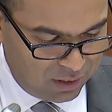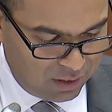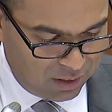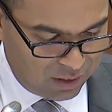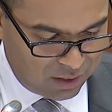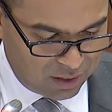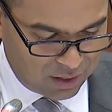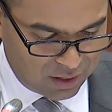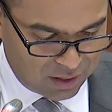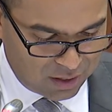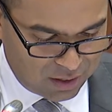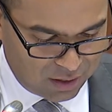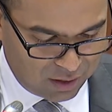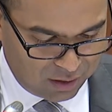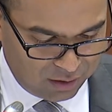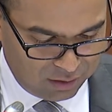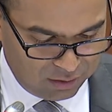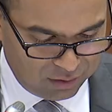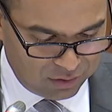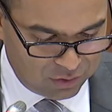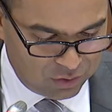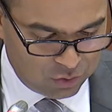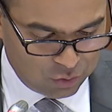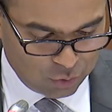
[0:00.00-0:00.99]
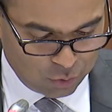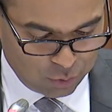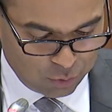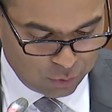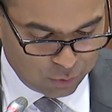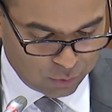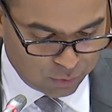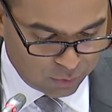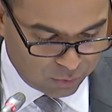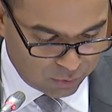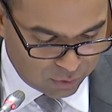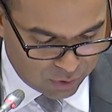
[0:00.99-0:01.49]
This is
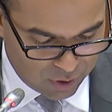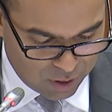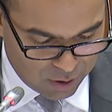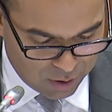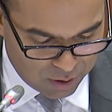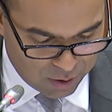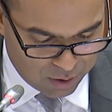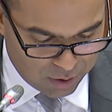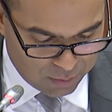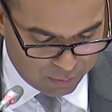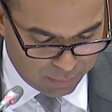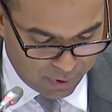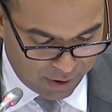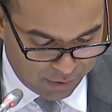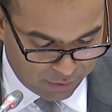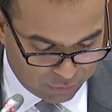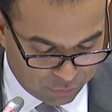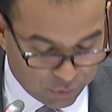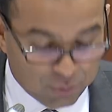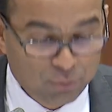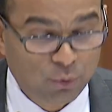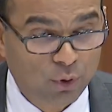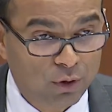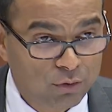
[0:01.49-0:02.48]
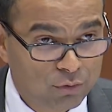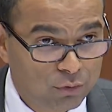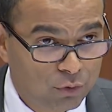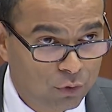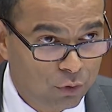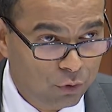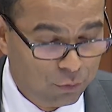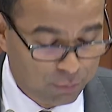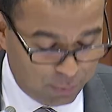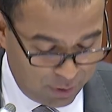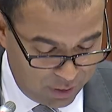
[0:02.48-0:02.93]
your para 3.4,